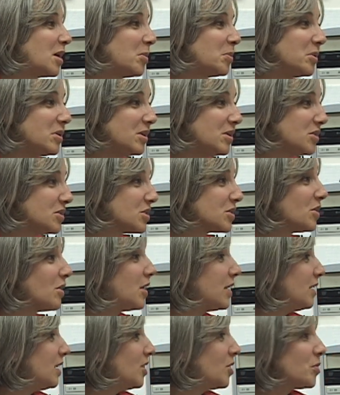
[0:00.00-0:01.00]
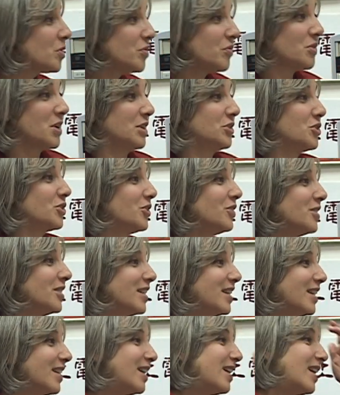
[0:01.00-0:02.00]
years ago. I need a refresher.
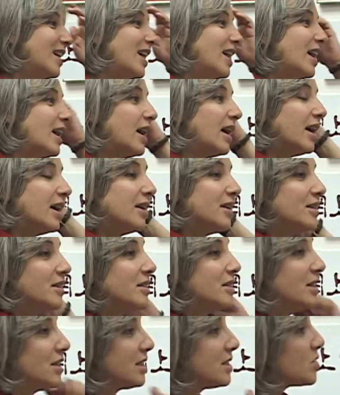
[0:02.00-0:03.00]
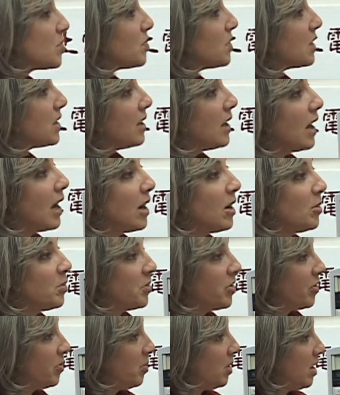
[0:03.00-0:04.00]
And things really
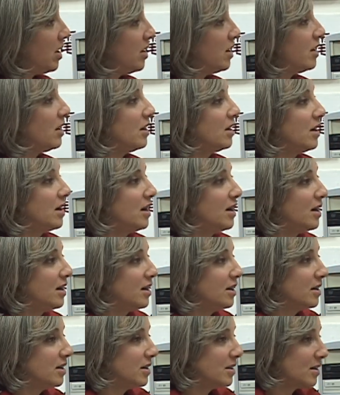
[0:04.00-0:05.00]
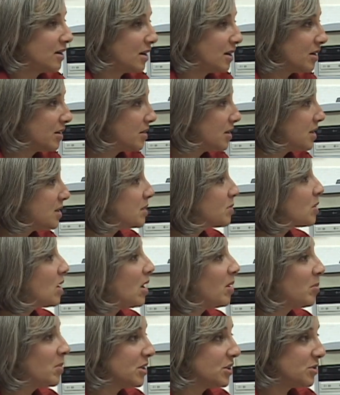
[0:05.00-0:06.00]
helped me. Things
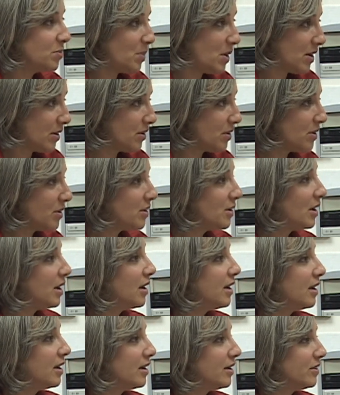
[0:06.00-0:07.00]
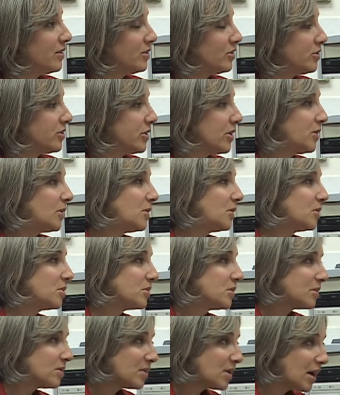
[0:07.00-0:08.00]
got much better. And so
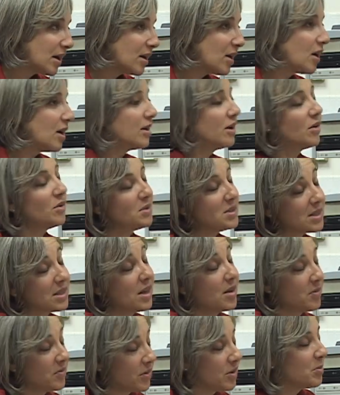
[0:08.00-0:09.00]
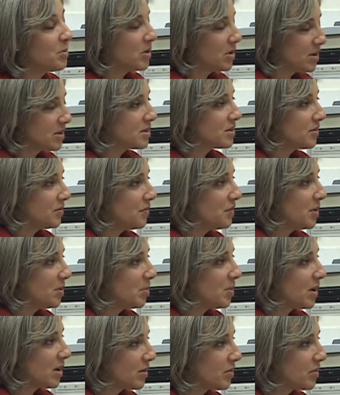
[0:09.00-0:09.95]
I always get very positive feedback from